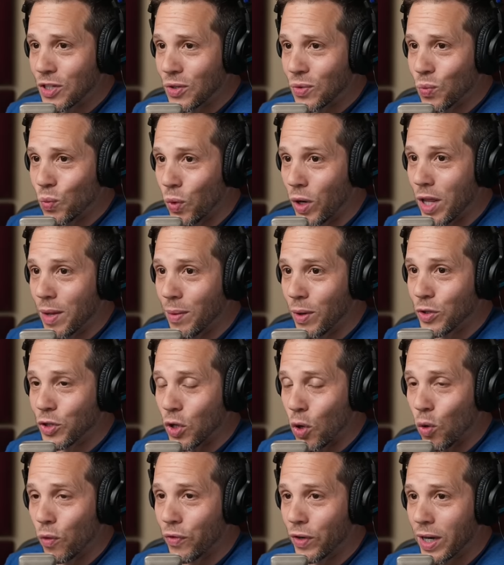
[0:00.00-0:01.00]
is one of the
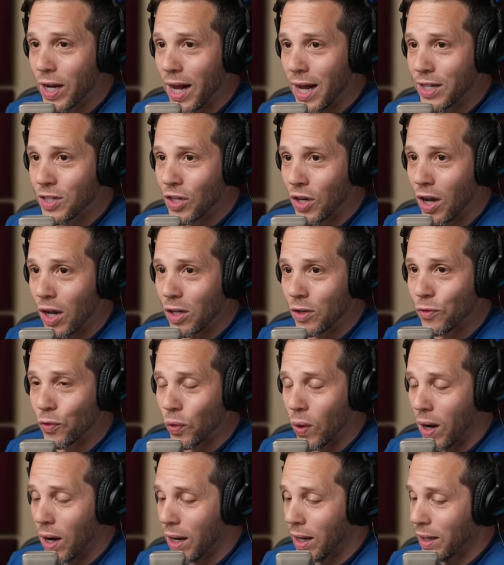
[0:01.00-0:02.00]
most over guys on all
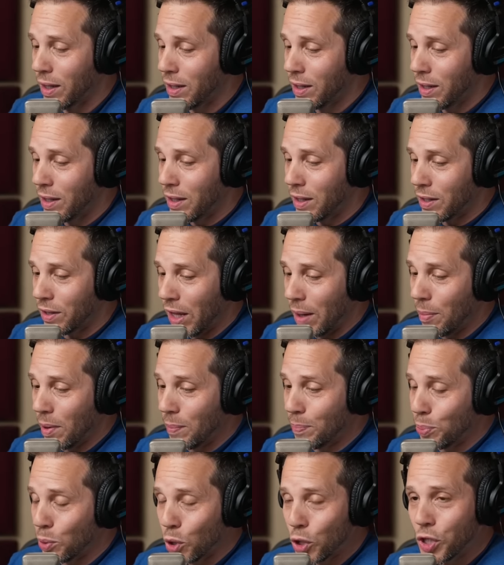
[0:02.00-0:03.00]
of Raw. They've oh,
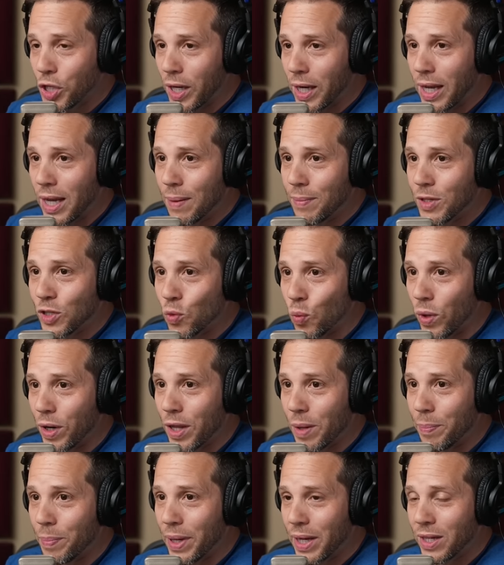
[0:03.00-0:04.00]
been yeah. pushing him as
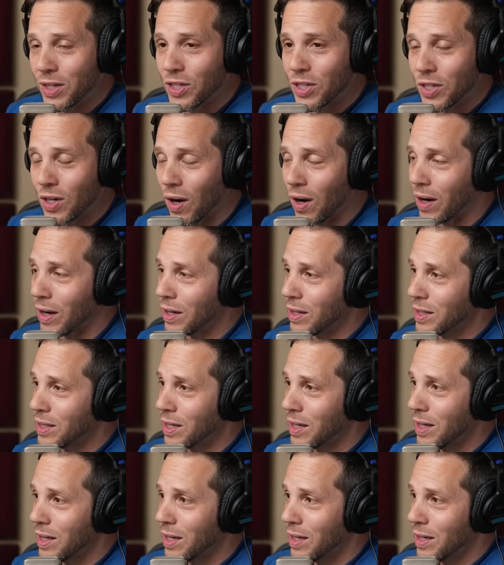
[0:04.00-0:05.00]
one of the biggest
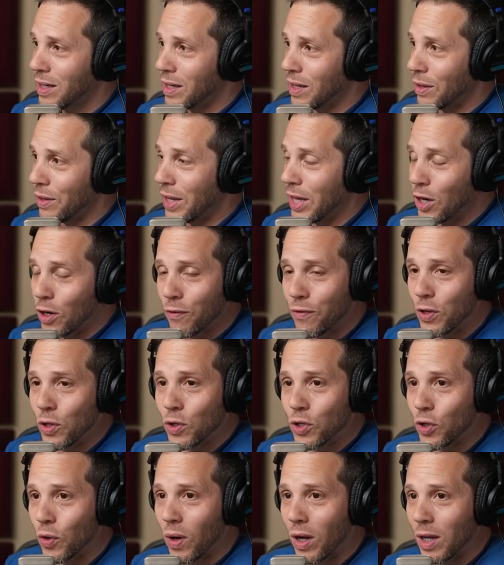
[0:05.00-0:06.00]
stars. The
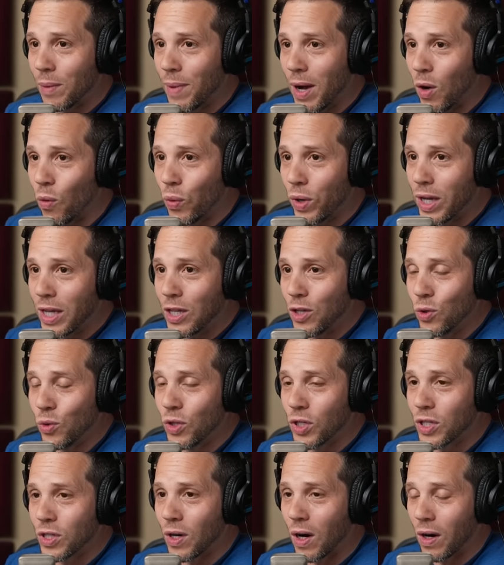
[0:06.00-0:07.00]
interviews are all about what a
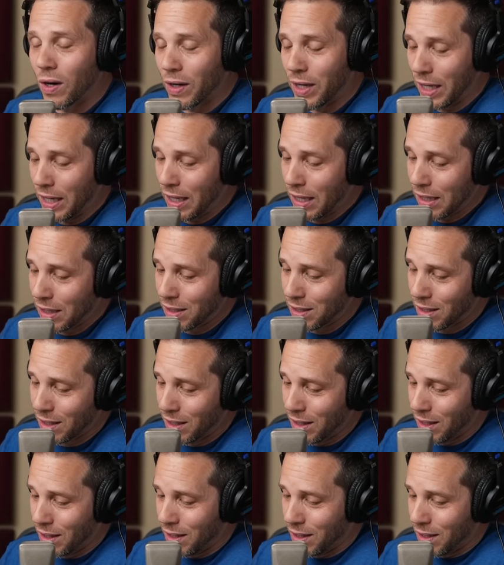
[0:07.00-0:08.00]
huge star he
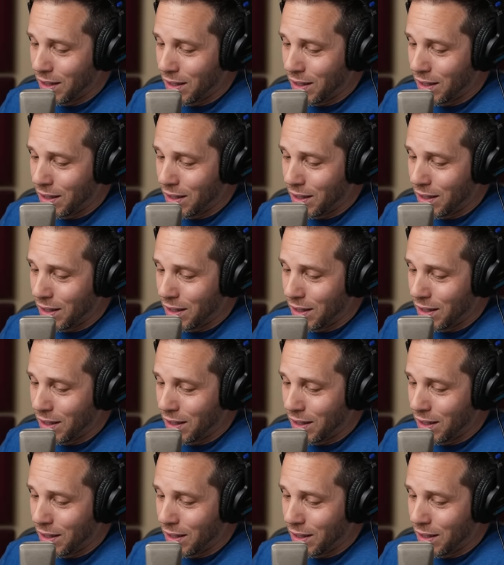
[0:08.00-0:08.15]
is,